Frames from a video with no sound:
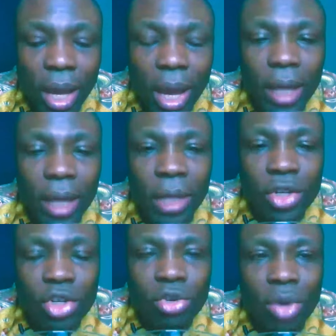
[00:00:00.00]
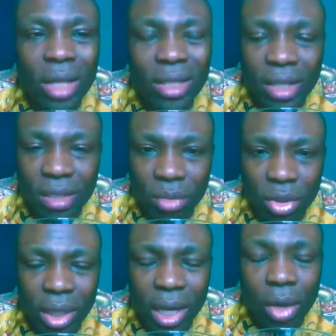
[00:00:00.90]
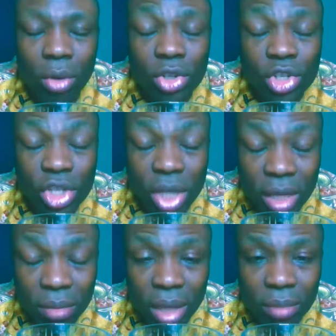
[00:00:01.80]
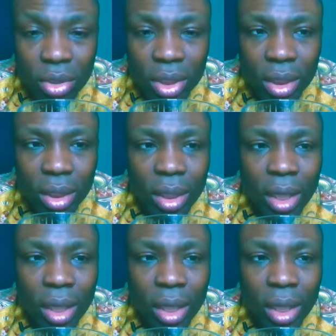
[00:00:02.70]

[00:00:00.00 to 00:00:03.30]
I attract this money. I unchain my money.